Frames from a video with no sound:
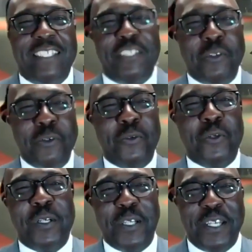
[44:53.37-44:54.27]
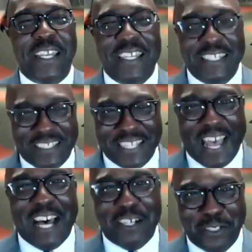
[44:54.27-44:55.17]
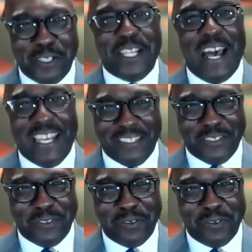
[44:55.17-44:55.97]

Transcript: to tour his childhood idol?